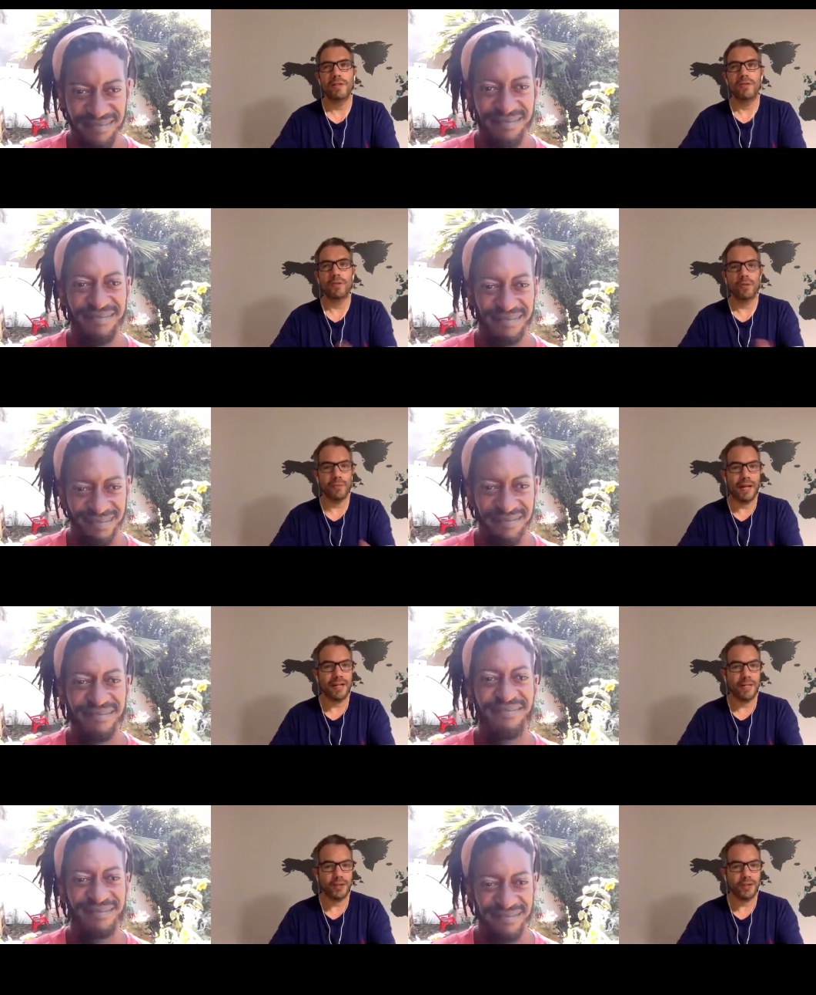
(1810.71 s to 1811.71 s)
Speaker 1: you talked about
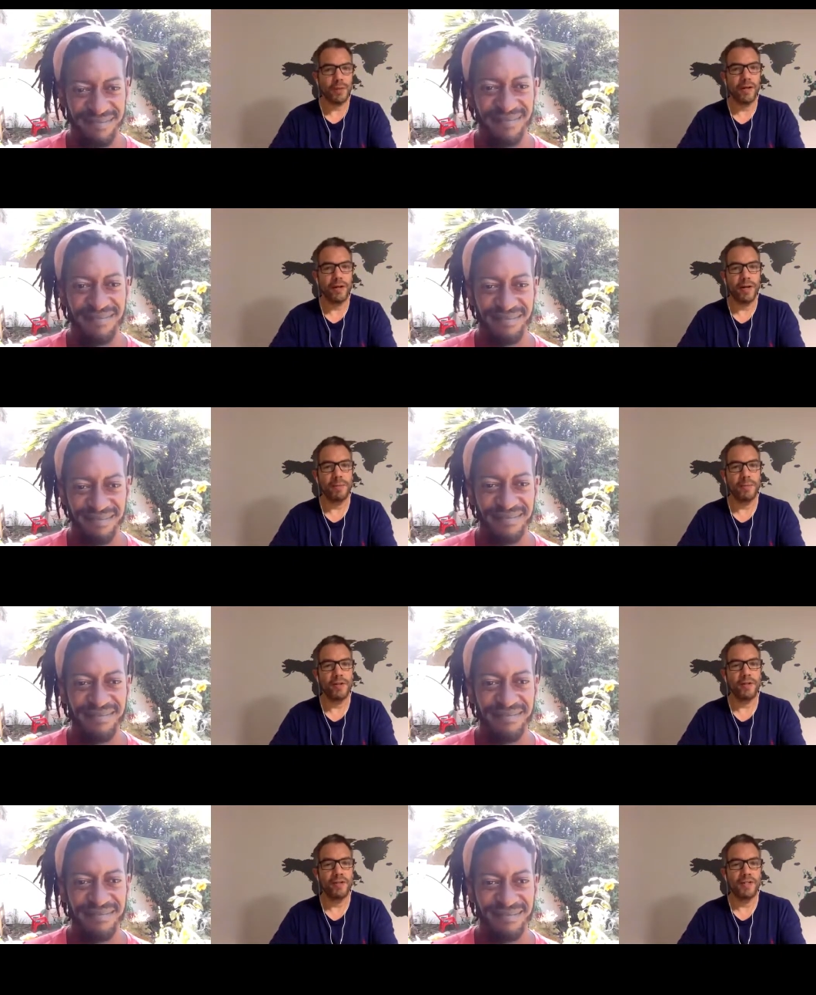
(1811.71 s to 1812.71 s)
leadership earlier
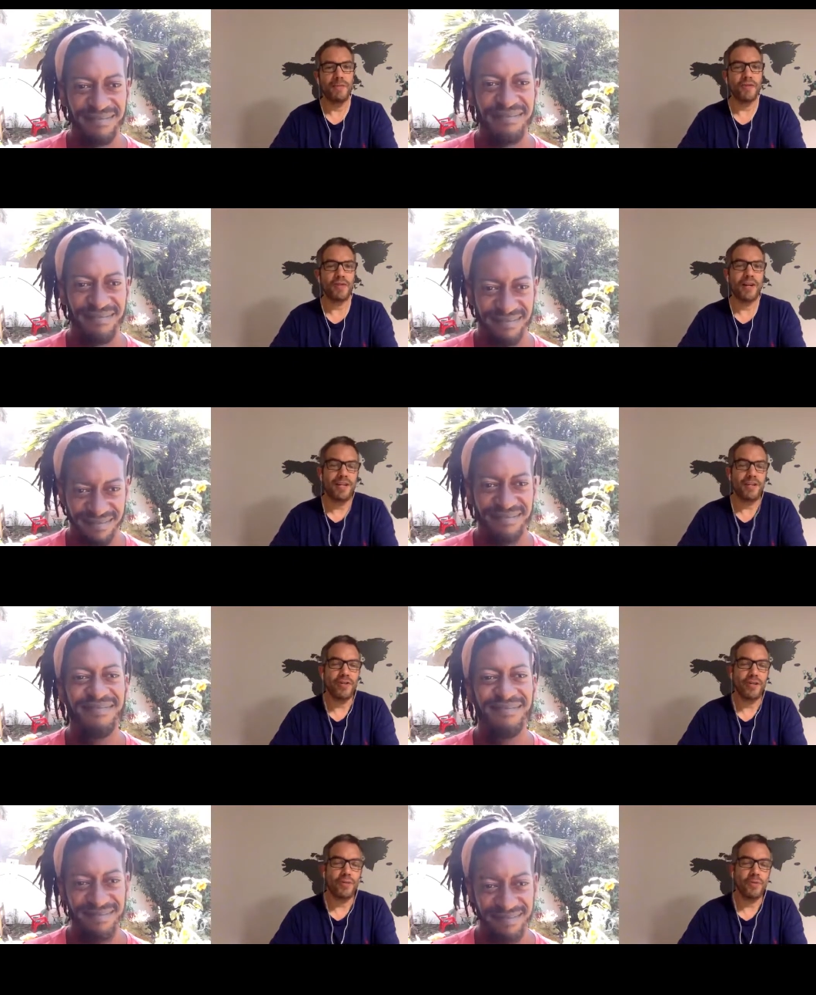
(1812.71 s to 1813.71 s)
but you can demonstrate
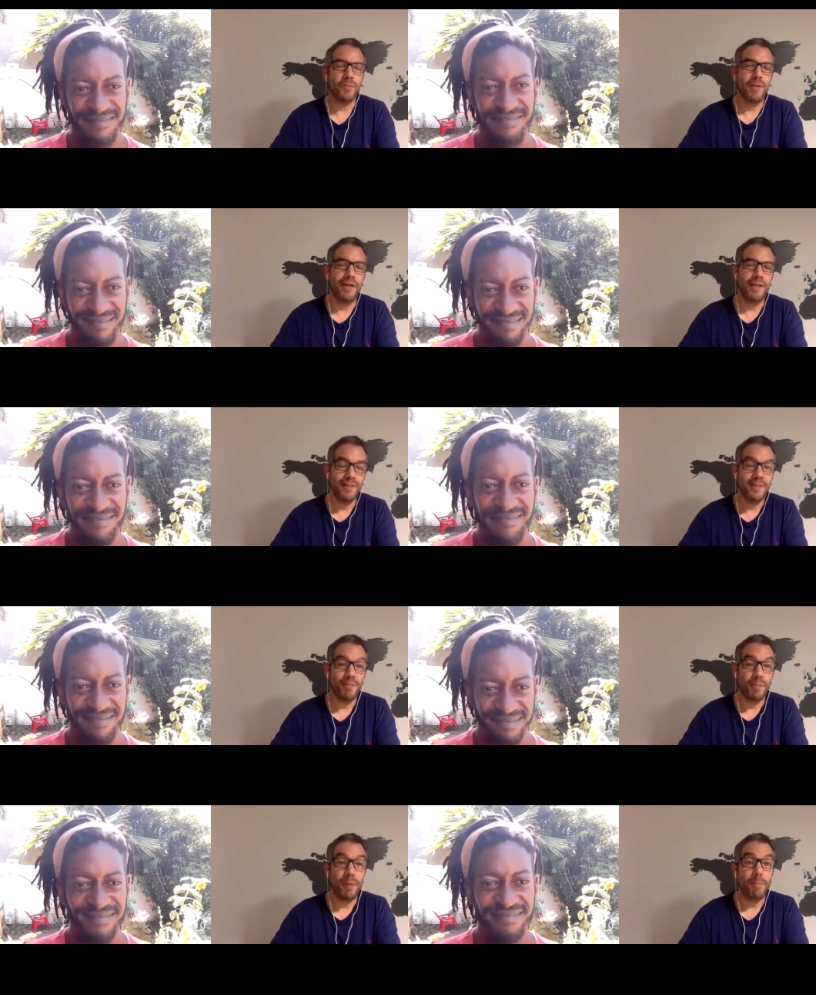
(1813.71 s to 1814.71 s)
leadership just by
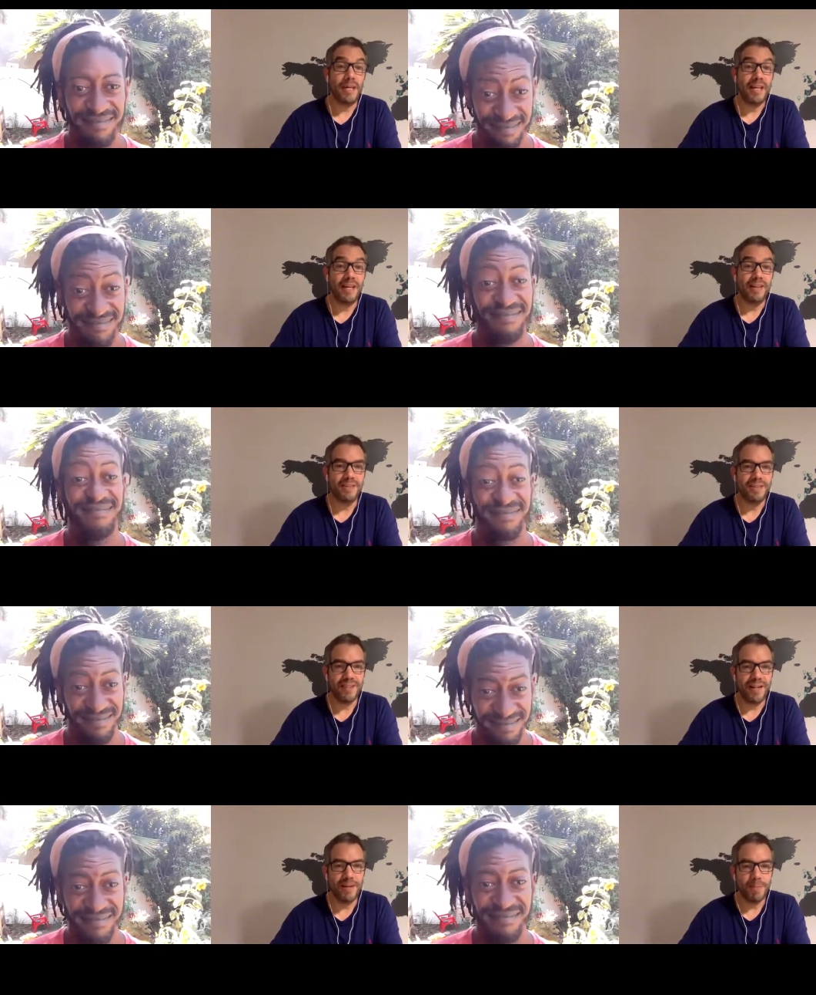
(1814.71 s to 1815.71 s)
by being
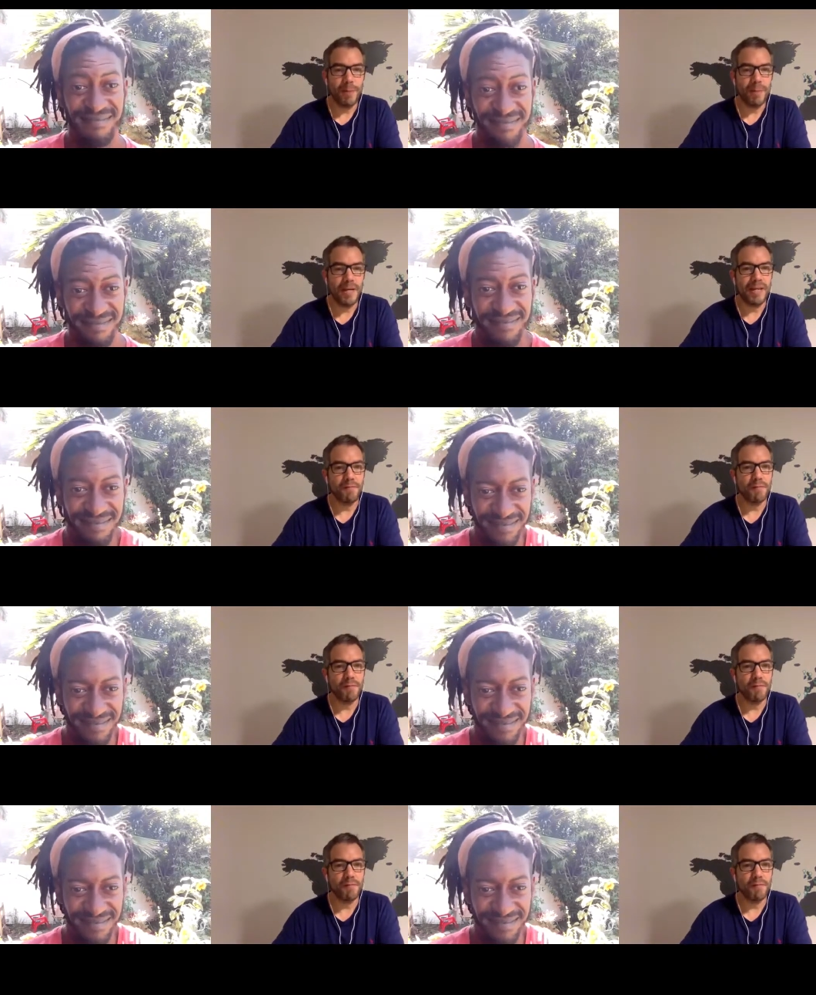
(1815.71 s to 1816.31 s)
and uh, by being in